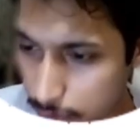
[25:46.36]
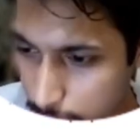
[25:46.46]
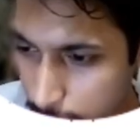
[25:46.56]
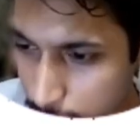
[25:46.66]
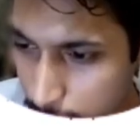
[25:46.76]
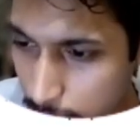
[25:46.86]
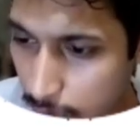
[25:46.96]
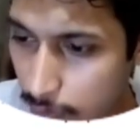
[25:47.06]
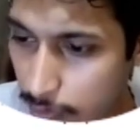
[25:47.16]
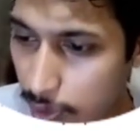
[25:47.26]
1, 2,
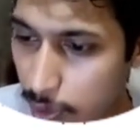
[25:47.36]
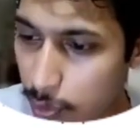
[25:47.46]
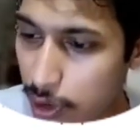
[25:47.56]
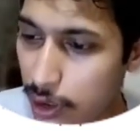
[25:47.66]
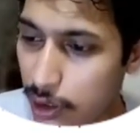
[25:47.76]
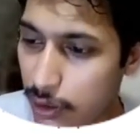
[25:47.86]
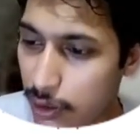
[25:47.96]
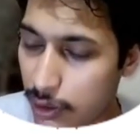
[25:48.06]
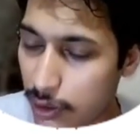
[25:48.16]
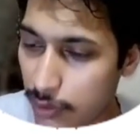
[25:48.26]
3 divided
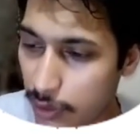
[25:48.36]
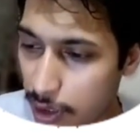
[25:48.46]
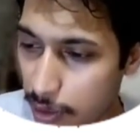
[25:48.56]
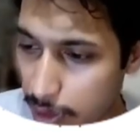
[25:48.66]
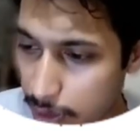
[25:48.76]
by the 10.